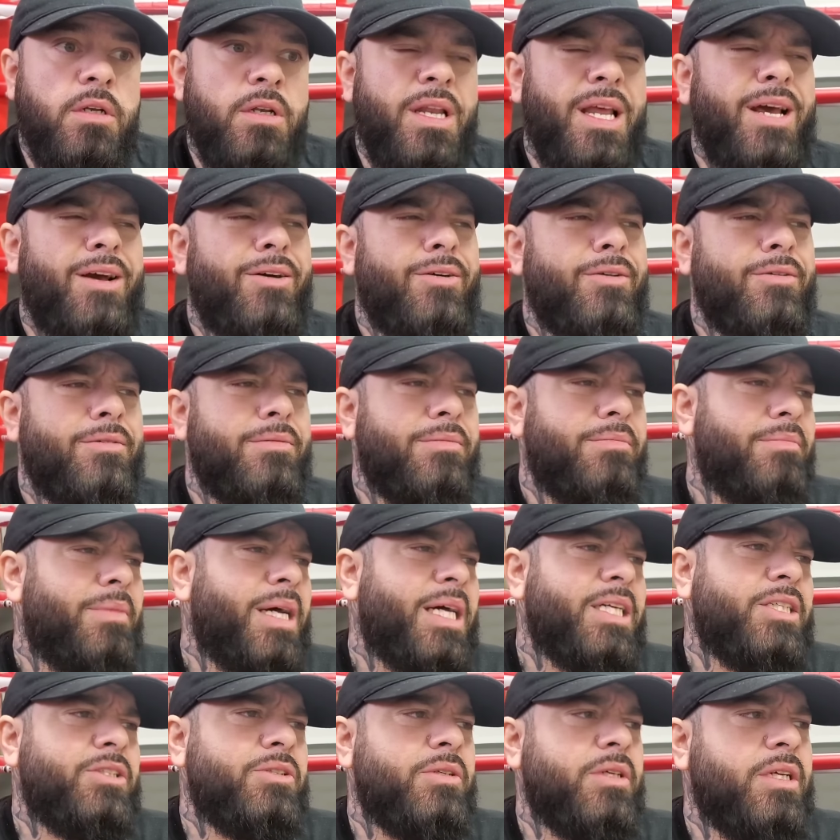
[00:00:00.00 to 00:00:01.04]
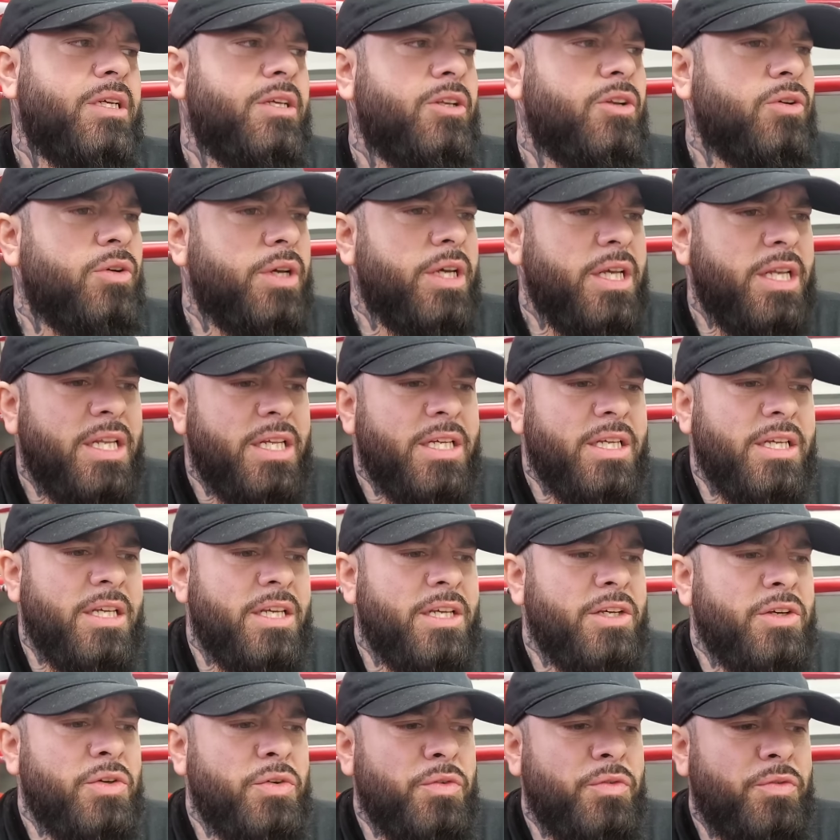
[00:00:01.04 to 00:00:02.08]
Now, mind you know, he didn't
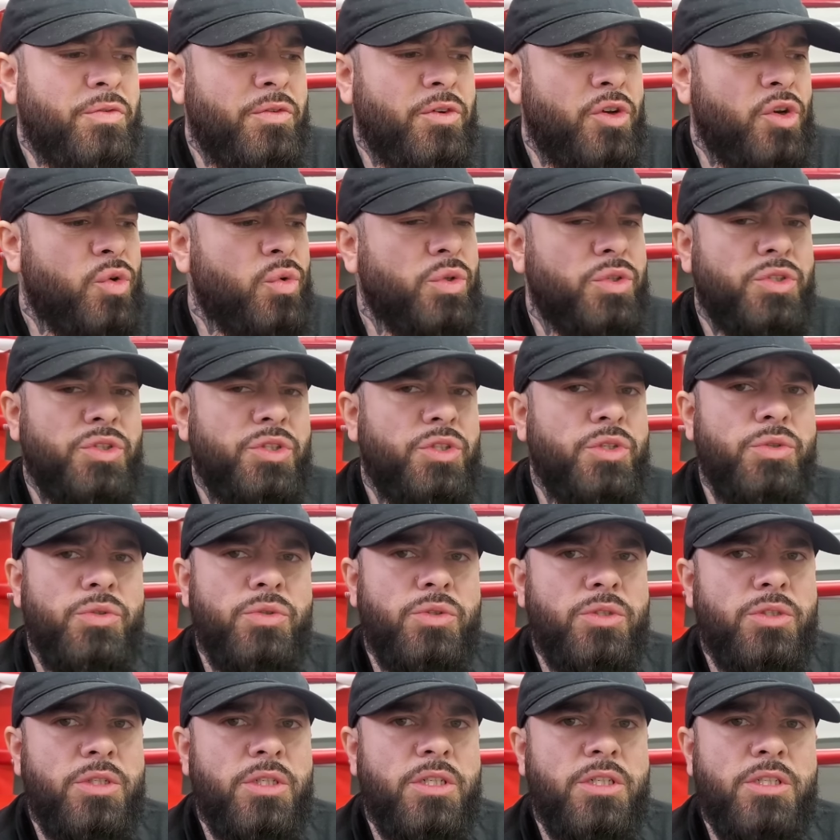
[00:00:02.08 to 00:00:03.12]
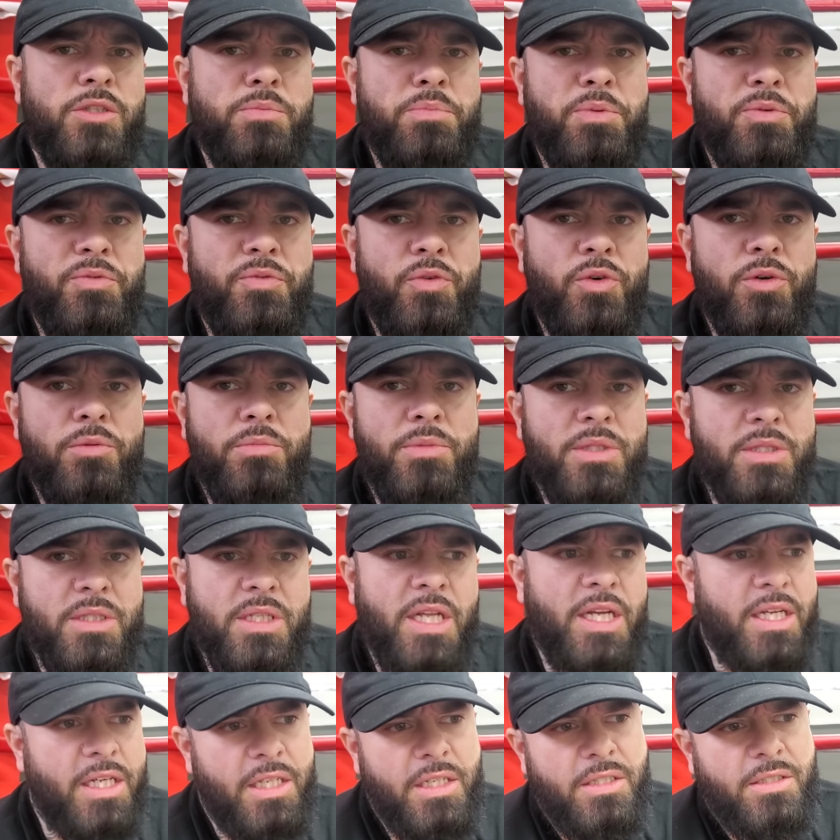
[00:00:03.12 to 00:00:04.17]
give no excuse to his
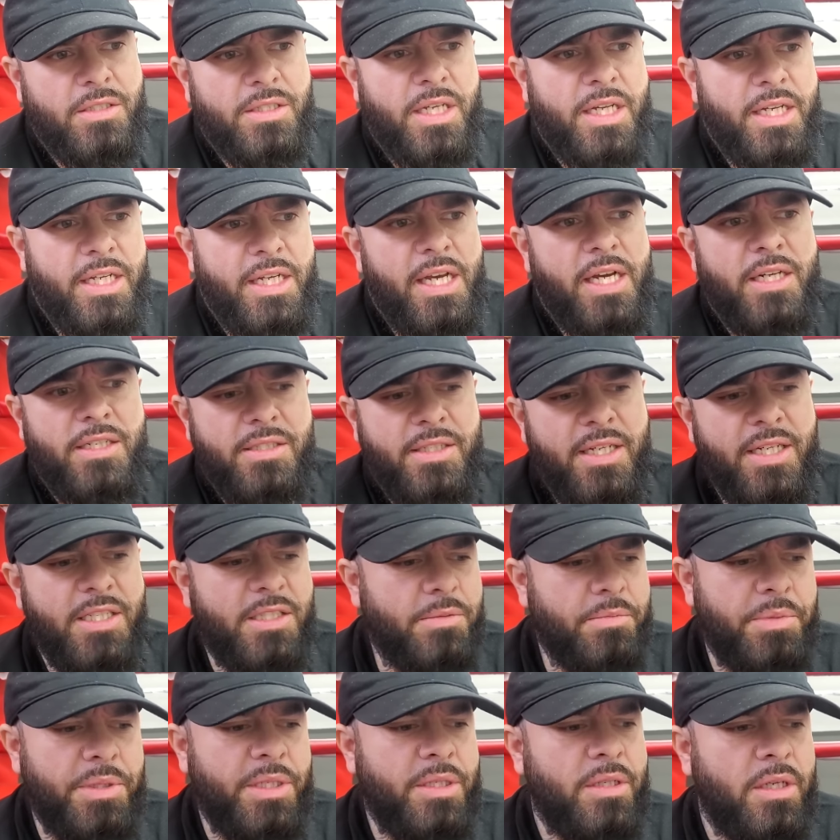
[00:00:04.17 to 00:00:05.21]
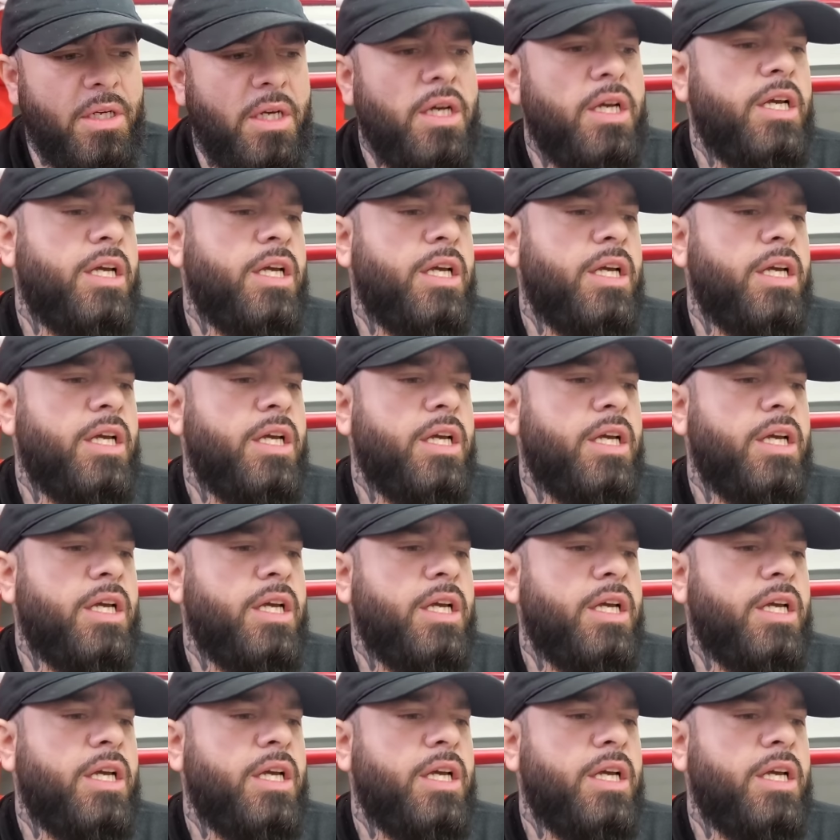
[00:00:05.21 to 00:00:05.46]
performance. Like, he said he got his ass beat.